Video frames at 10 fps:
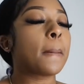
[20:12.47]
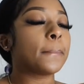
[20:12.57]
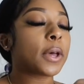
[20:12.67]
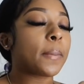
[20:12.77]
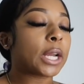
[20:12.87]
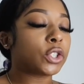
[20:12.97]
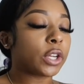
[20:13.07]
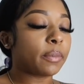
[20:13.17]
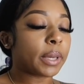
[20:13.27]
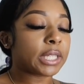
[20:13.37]
But my
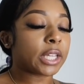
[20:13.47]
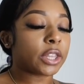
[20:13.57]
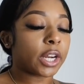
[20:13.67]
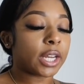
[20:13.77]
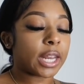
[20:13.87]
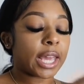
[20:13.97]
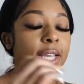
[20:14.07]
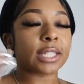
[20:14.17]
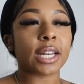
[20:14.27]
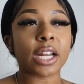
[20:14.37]
trip is in thirty
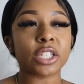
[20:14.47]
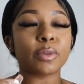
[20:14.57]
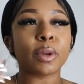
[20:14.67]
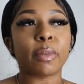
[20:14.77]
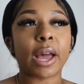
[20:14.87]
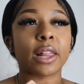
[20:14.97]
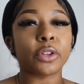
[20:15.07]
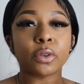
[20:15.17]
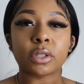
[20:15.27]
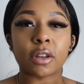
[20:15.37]
days, and I've just been buying
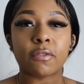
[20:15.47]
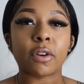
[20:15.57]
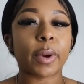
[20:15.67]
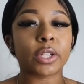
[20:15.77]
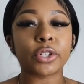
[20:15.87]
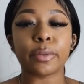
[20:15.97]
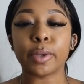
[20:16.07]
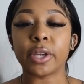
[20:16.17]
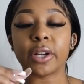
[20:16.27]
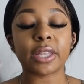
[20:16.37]
little stuff for my trip
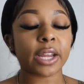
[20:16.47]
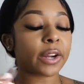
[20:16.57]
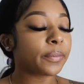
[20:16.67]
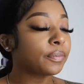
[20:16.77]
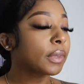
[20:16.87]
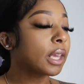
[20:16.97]
here and there.